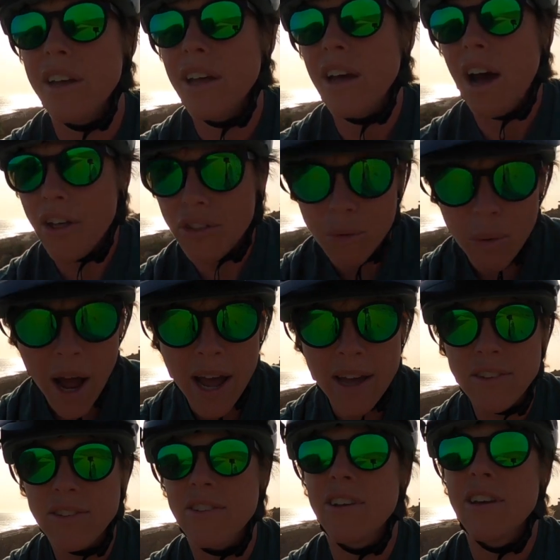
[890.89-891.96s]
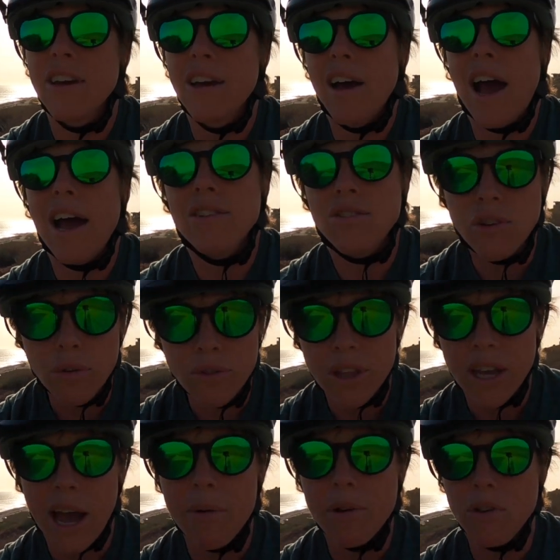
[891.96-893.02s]
Otherwise, I don't think
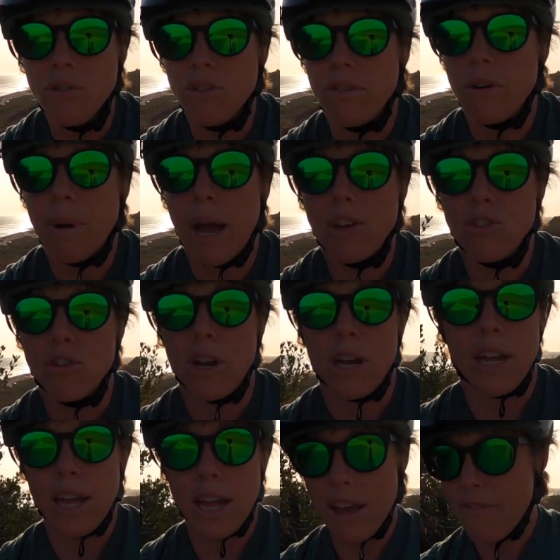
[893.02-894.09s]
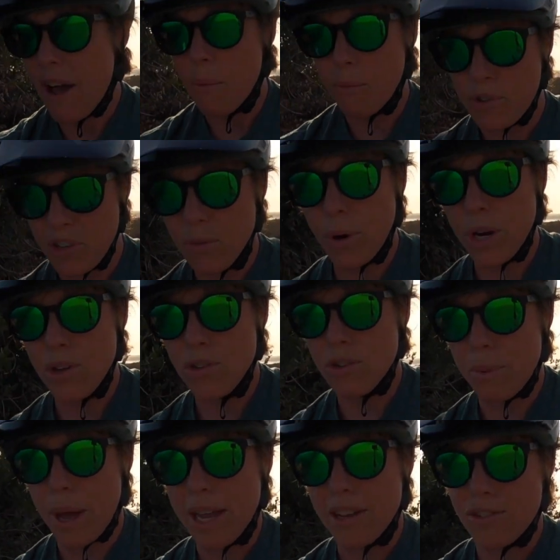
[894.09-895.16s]
I would use it for bike touring. If I did want to use a
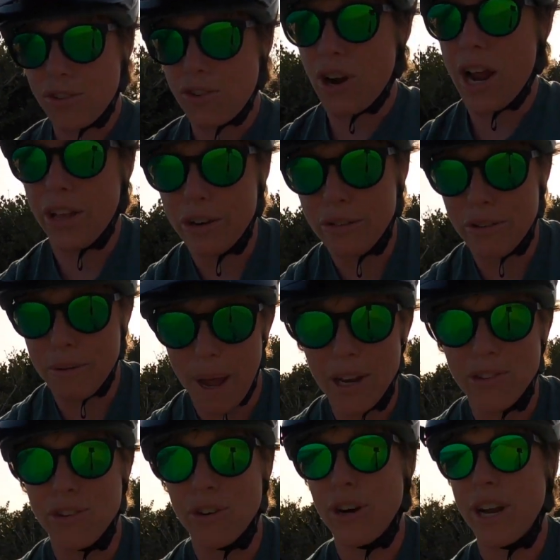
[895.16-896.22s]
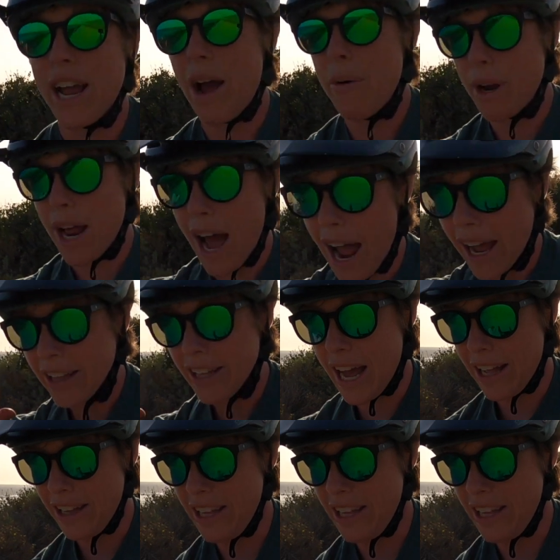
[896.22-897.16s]
bike trailer for bike touring, I would highly, highly